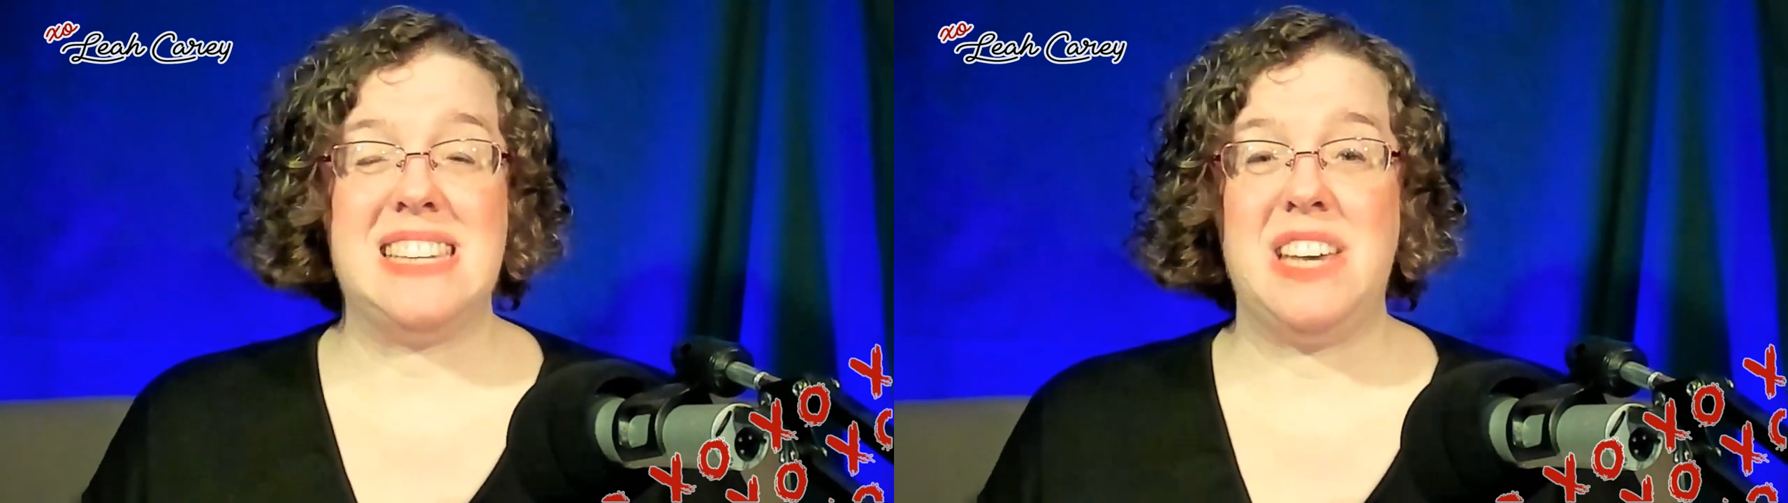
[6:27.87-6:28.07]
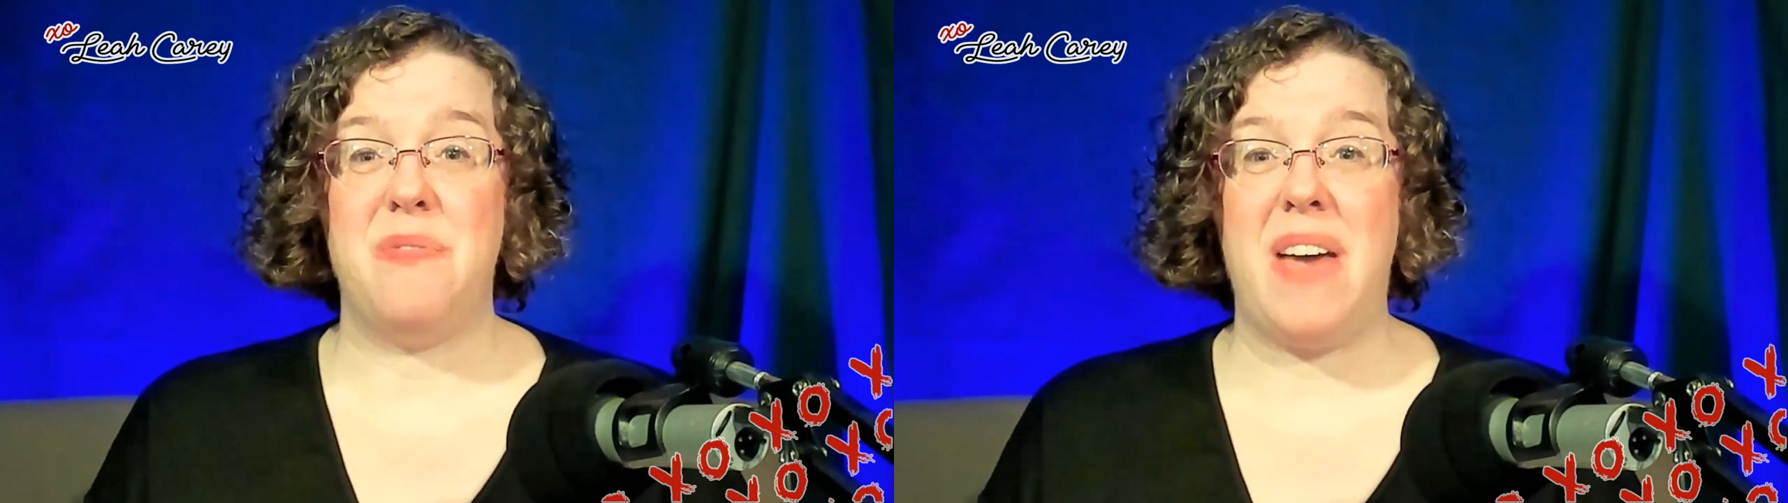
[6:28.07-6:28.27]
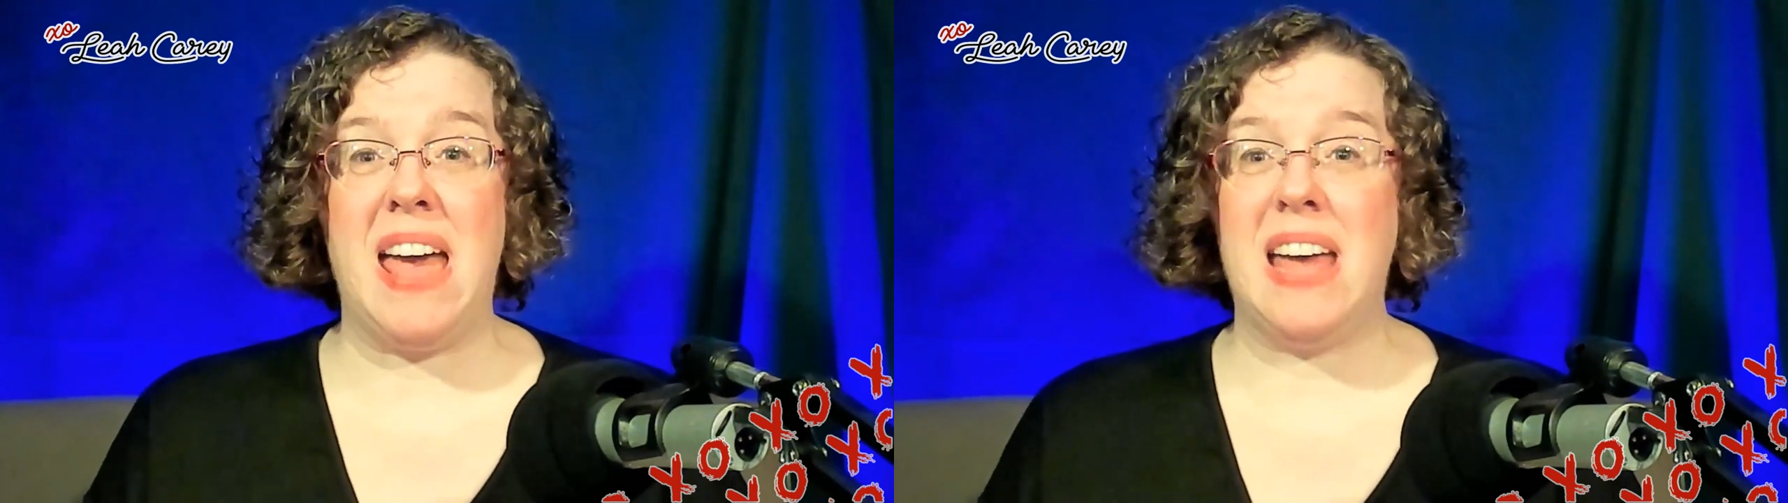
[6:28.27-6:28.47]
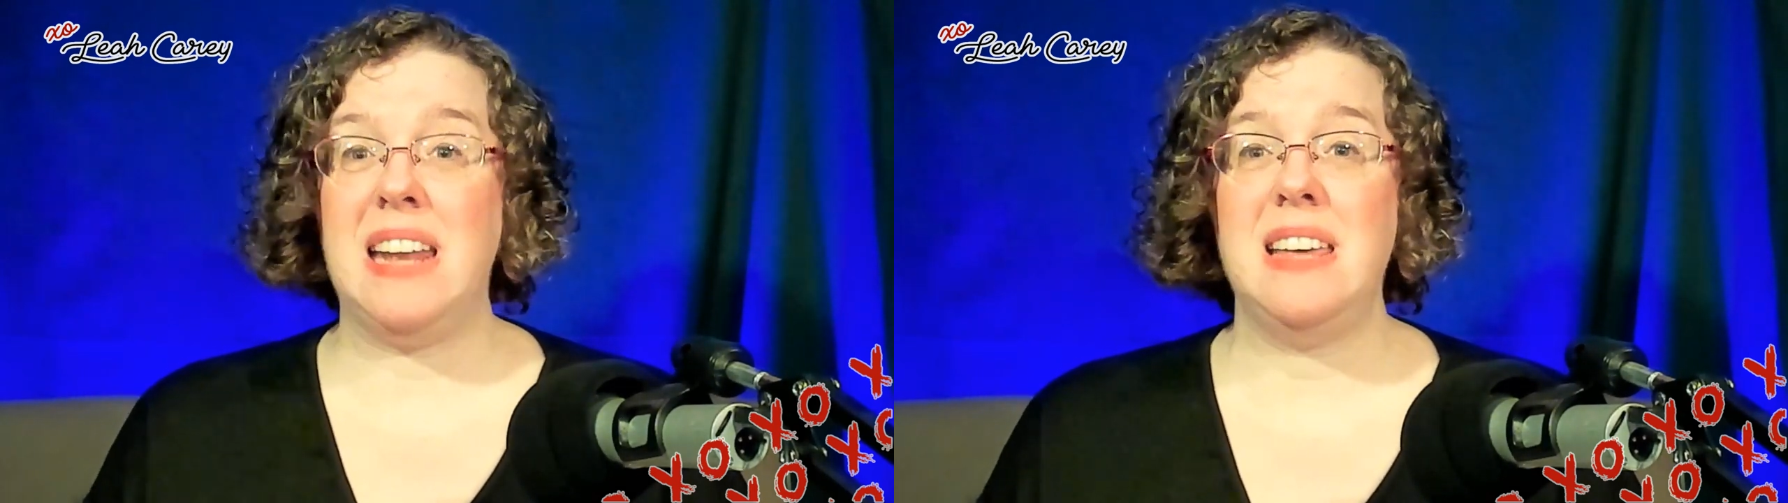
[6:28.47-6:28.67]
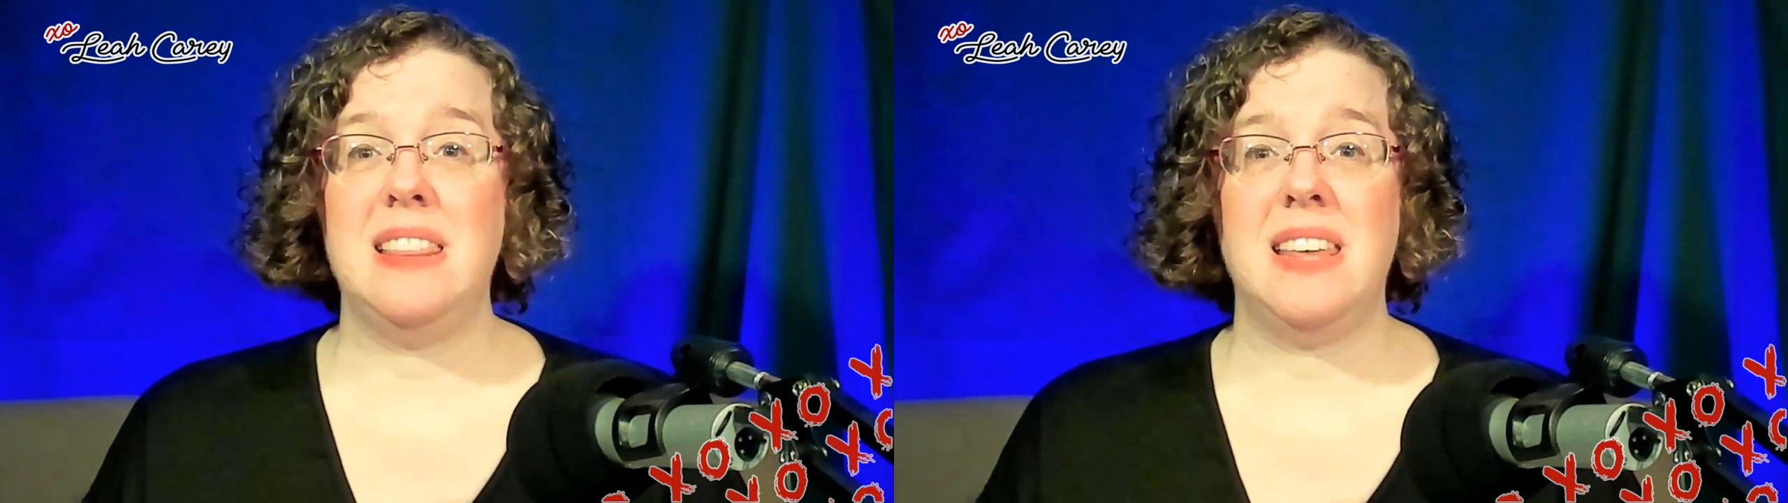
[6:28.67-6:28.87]
see if
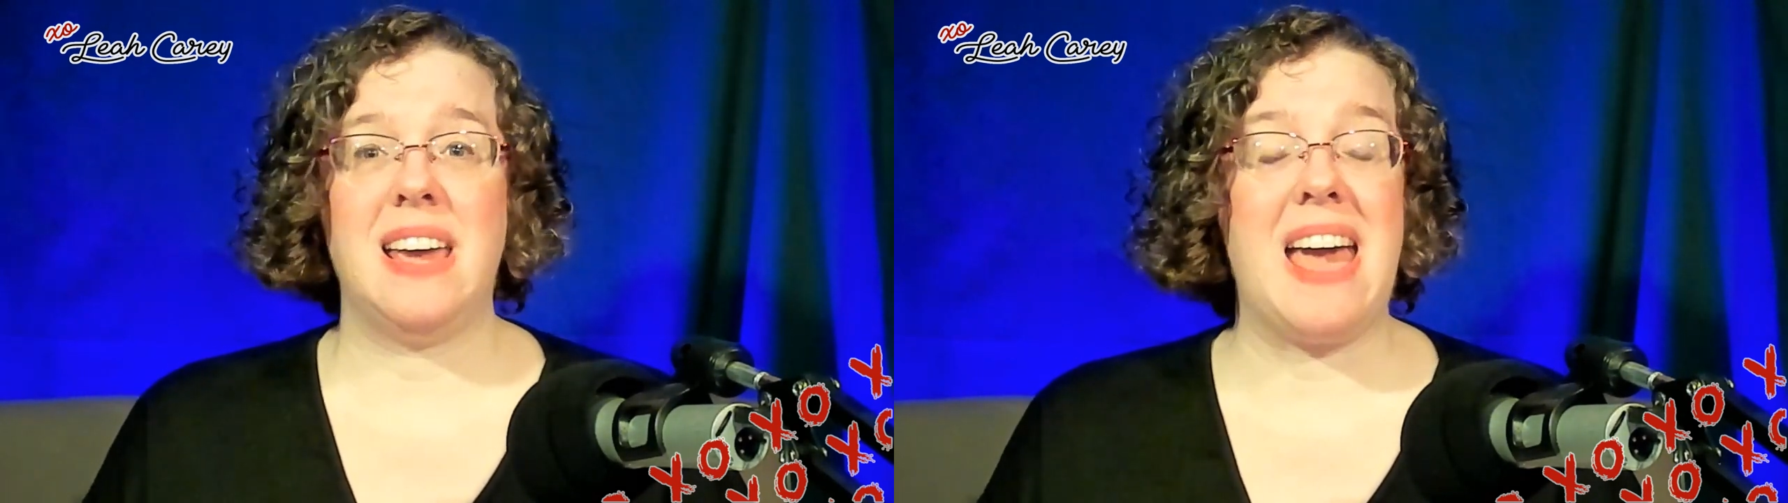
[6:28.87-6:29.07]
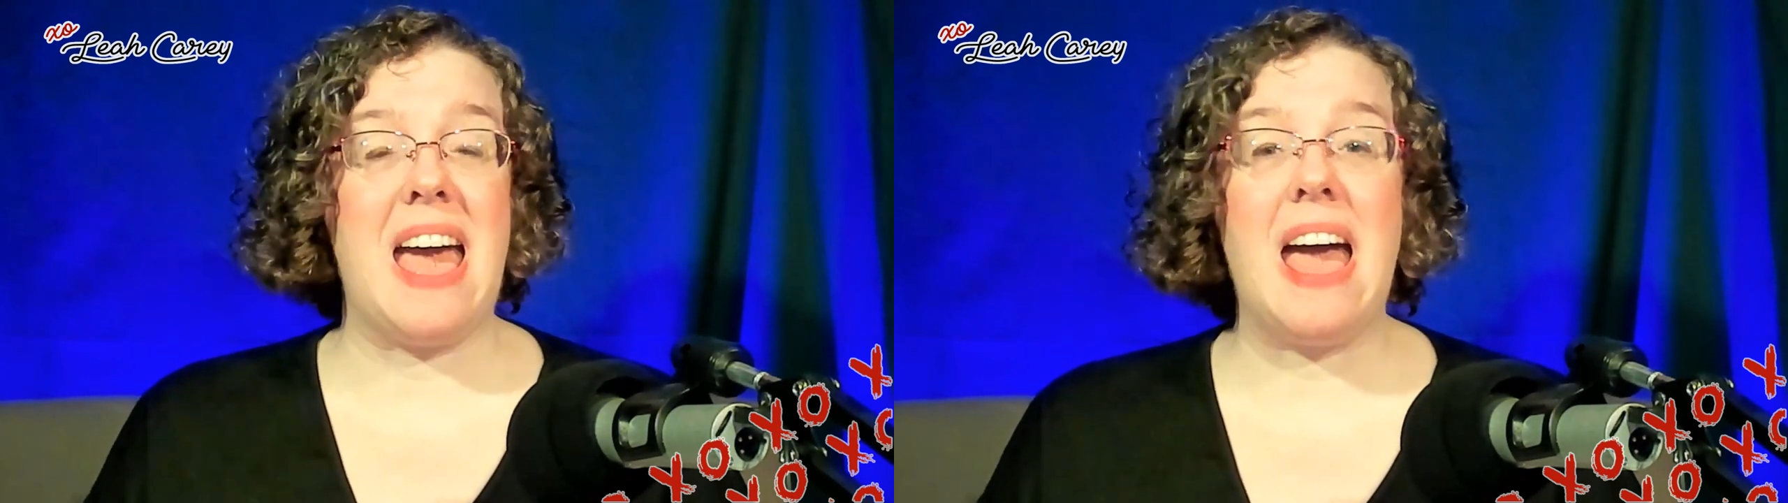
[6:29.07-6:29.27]
anything